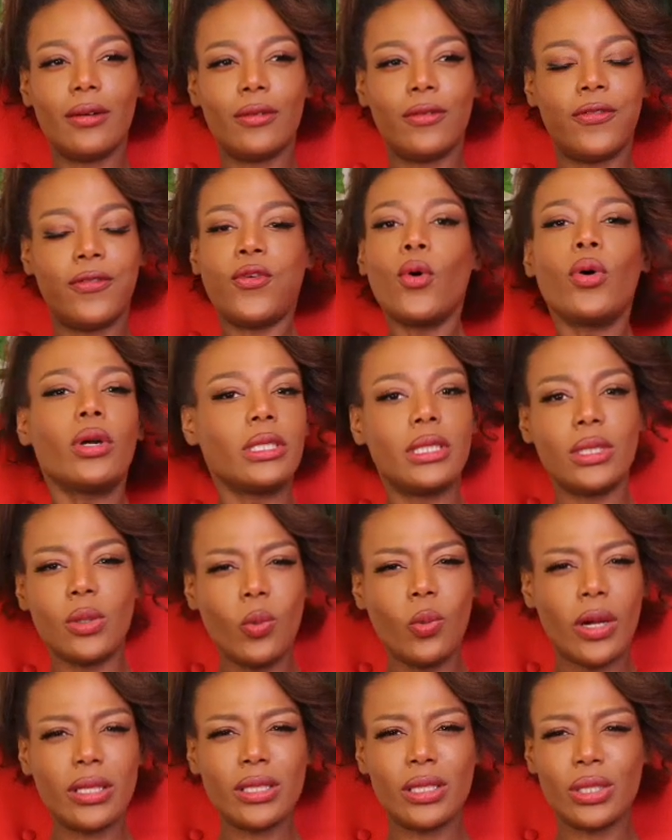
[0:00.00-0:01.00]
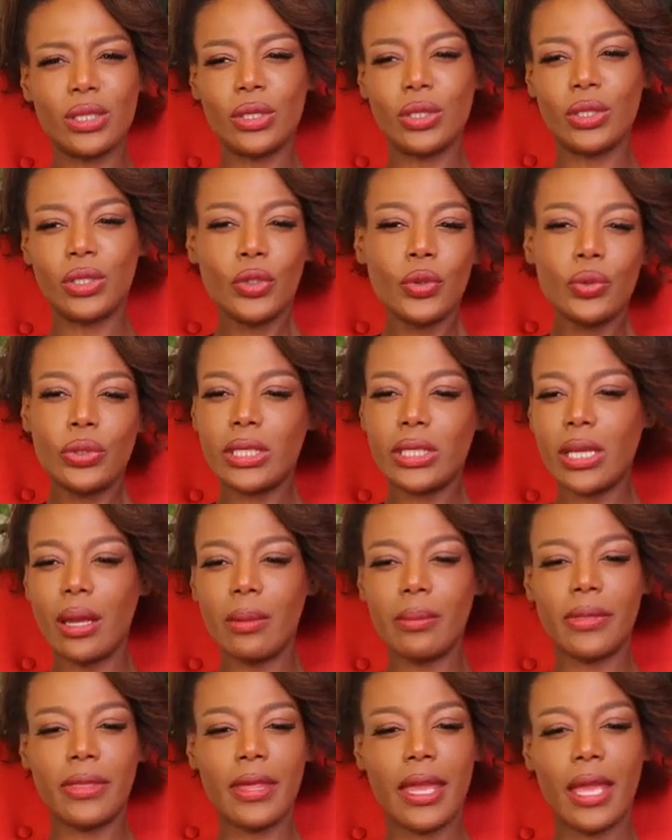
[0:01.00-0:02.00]
force someone to do
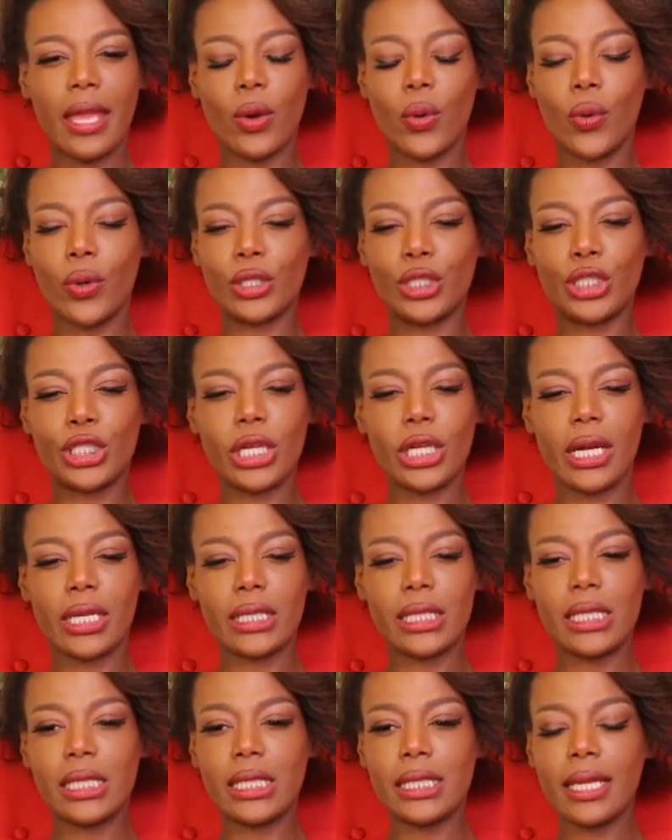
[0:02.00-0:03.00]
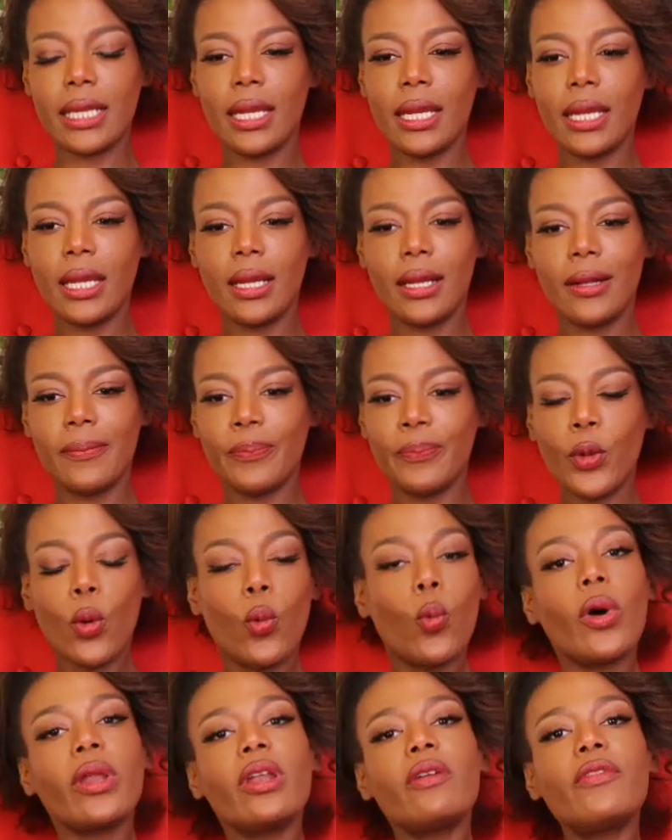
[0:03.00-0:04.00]
something, or just
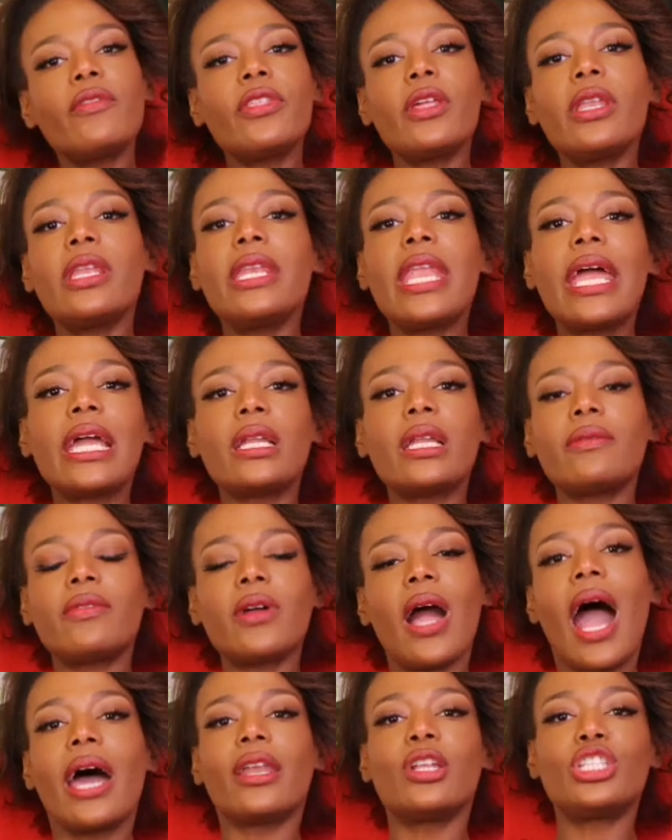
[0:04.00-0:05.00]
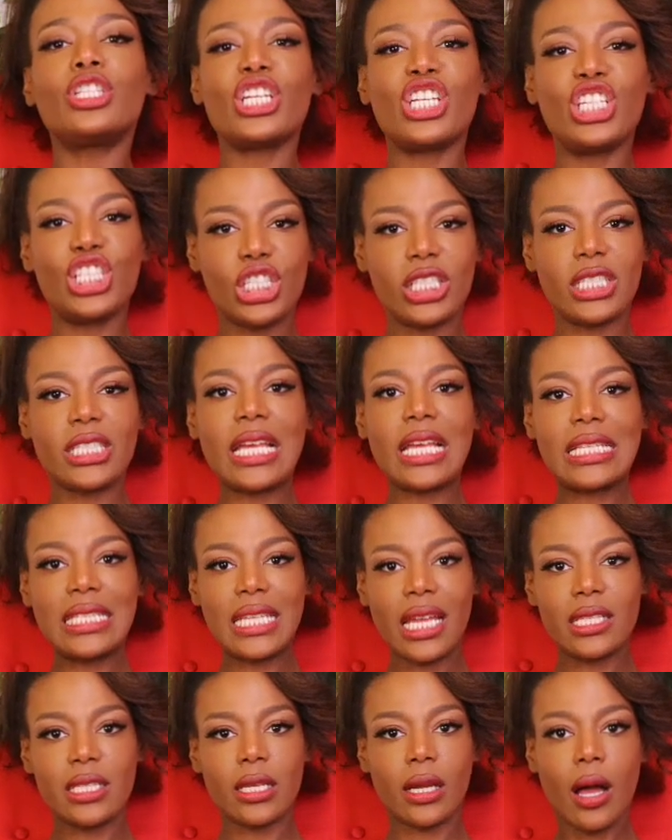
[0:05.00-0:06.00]
whatever the negative connotations that
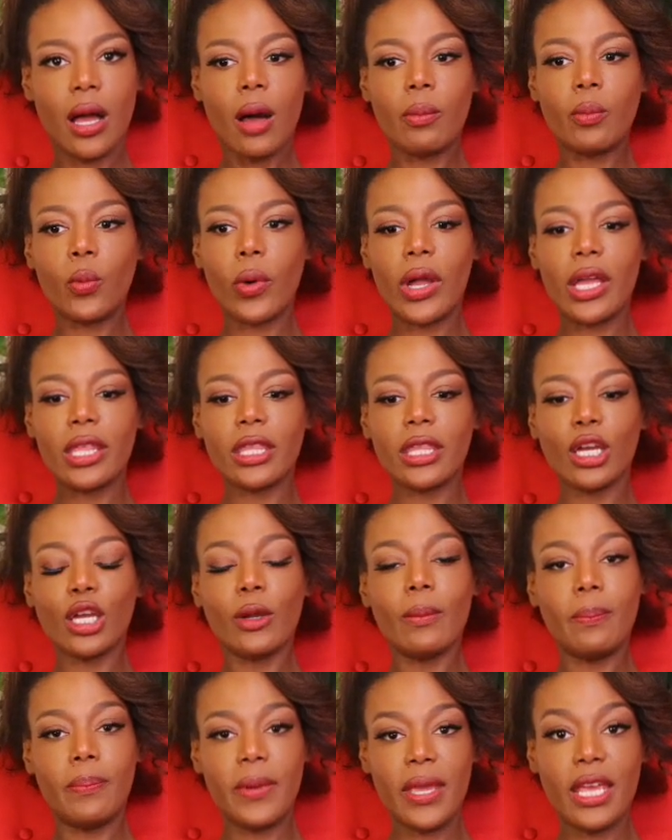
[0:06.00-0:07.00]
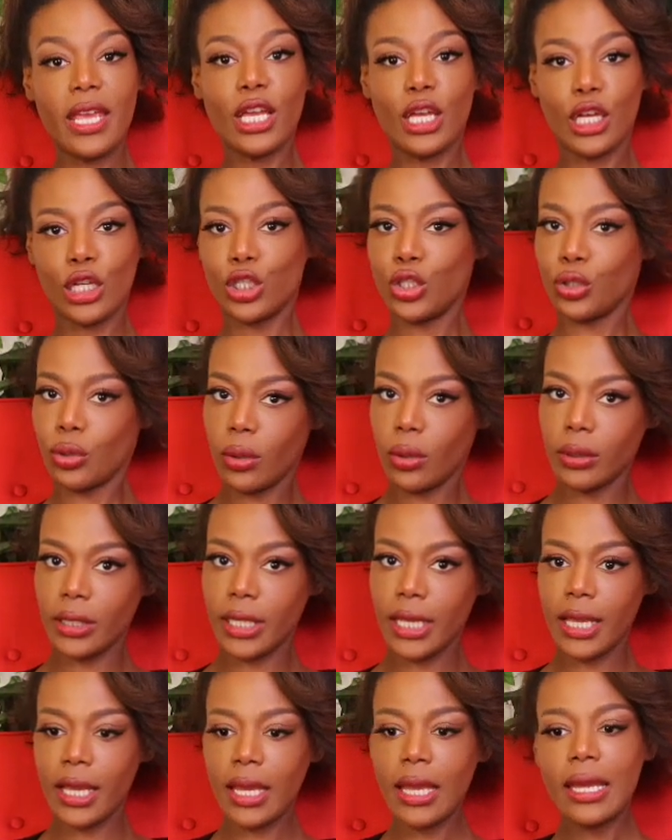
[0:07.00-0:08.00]
tend to come with being
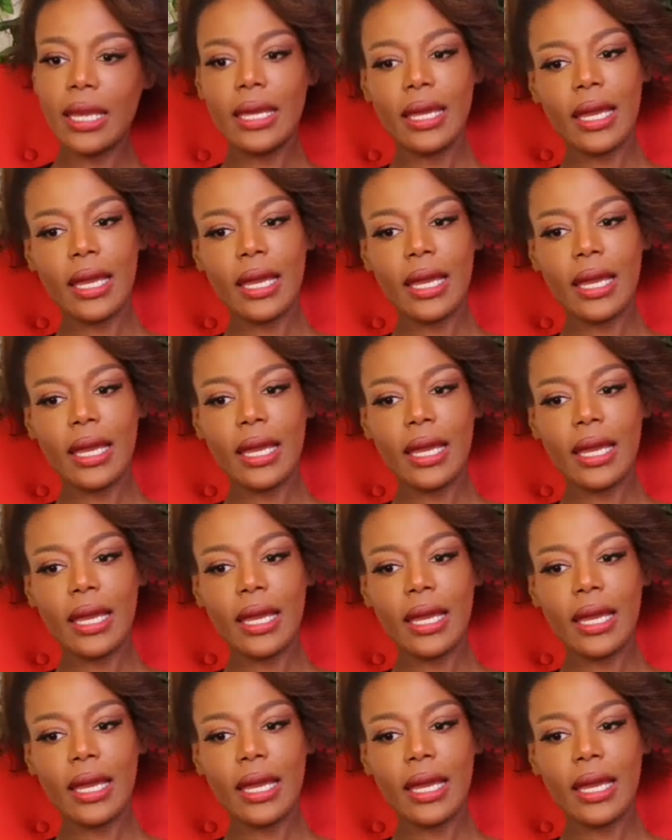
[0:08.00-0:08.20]
controlling.